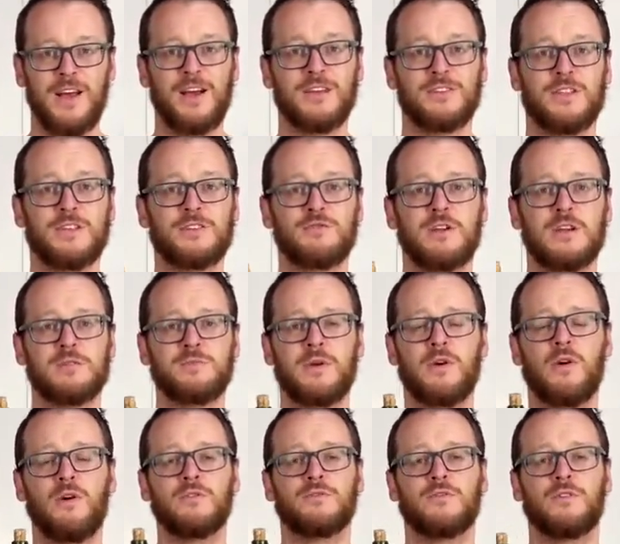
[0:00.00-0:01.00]
So this recipe
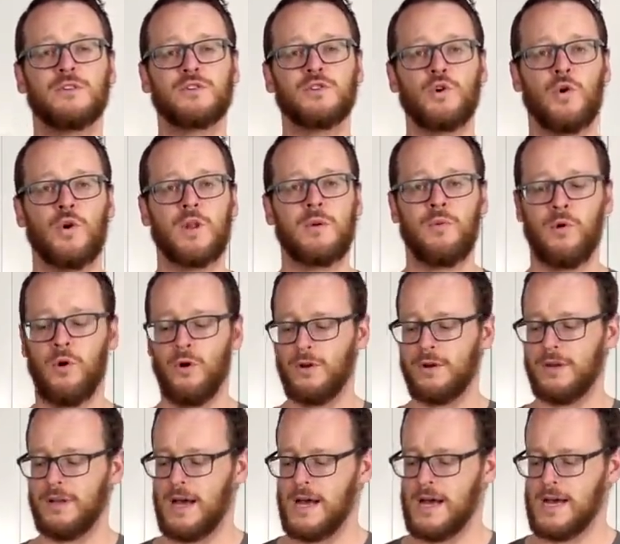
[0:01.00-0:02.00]
calls for a tawny port.
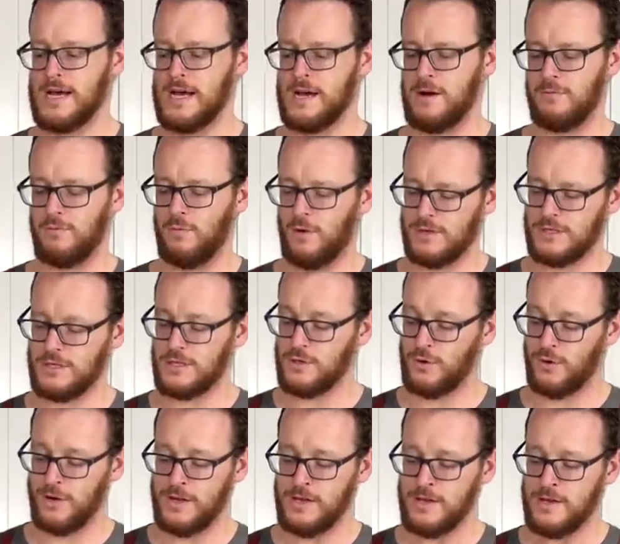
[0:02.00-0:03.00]
Uh, what is a
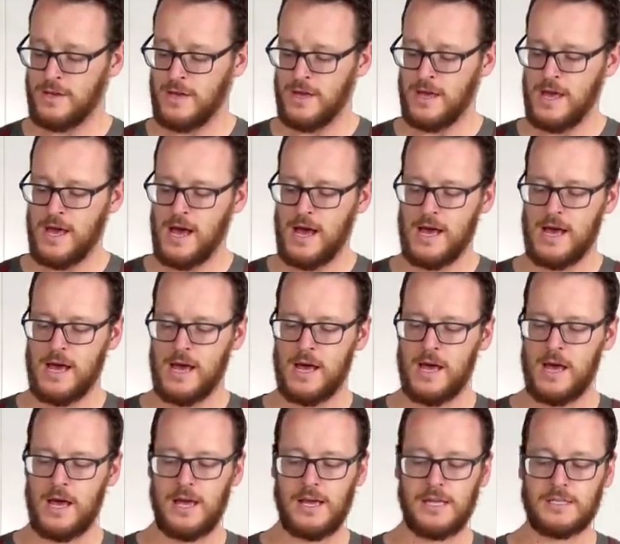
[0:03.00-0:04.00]
tawny?
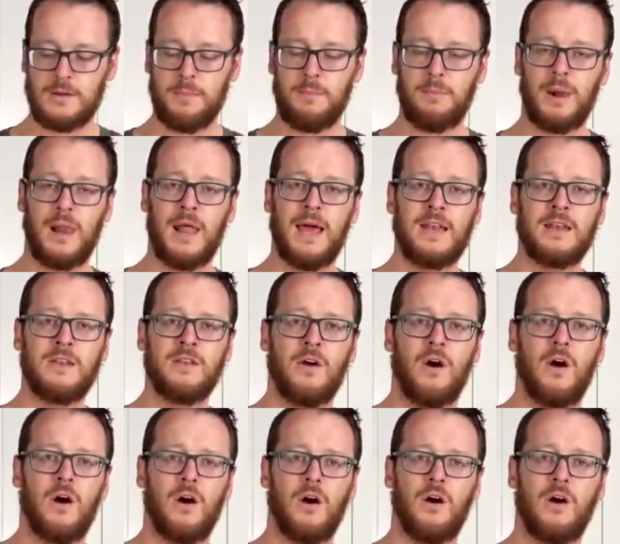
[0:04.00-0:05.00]
Uh, it's a blend
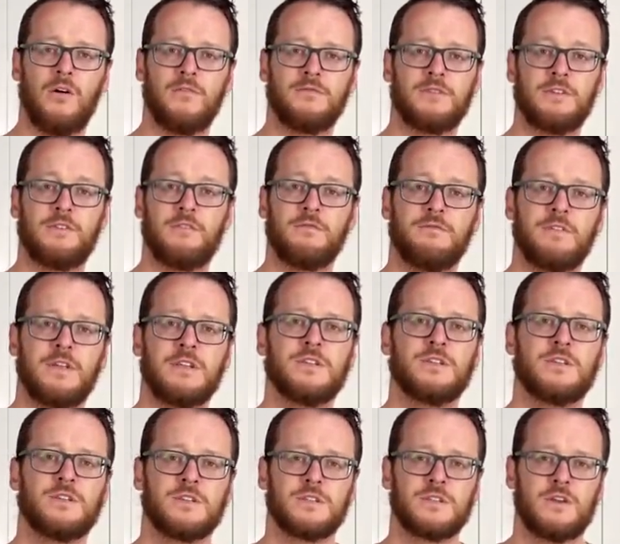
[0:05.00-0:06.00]
of different
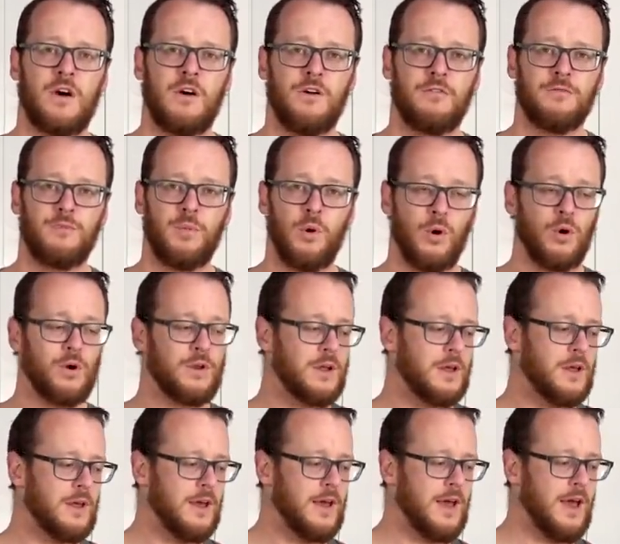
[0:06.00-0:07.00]
vintages of port,
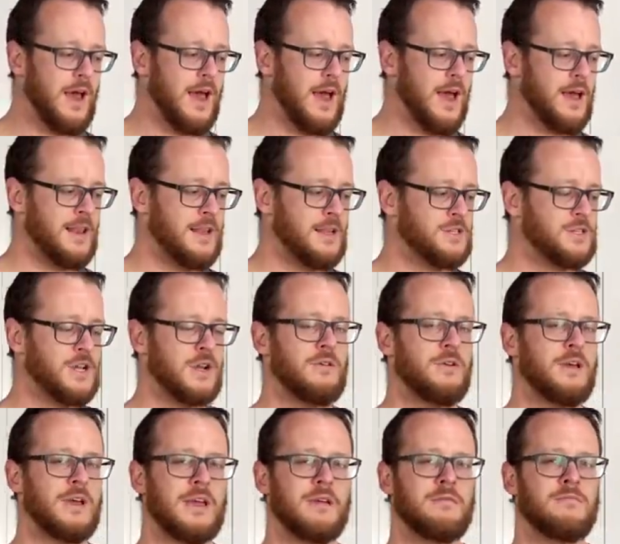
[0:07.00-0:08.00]
and it's
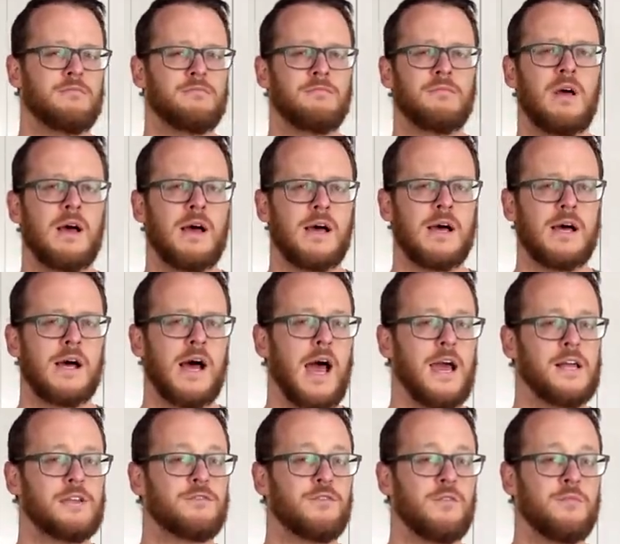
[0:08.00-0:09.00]
generally uh,
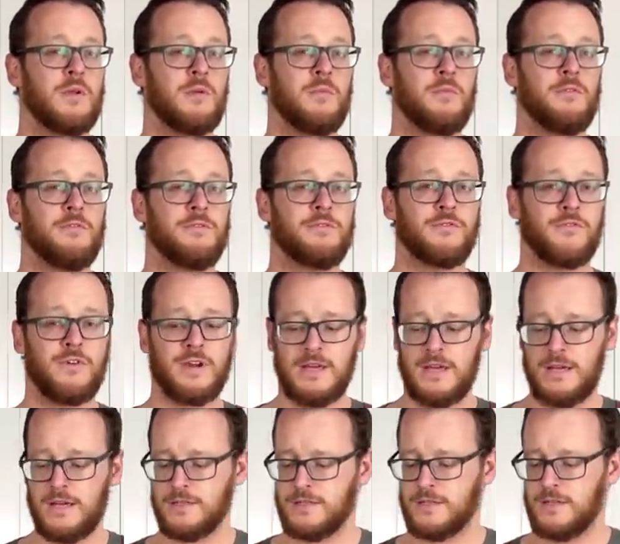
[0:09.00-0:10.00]
aged for a minimum of three
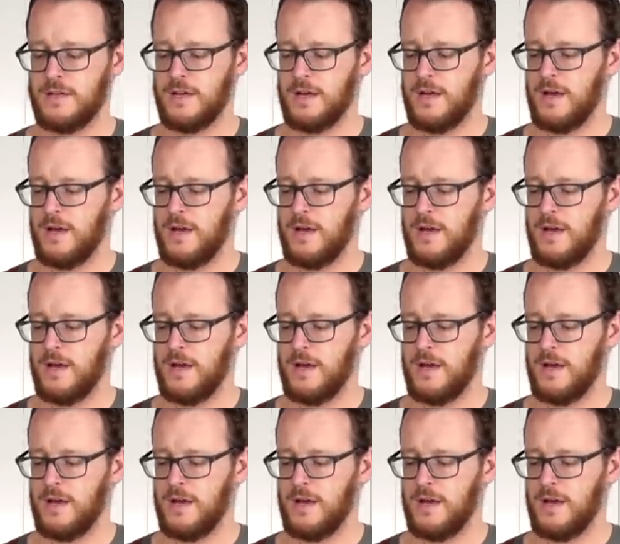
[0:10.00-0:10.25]
years.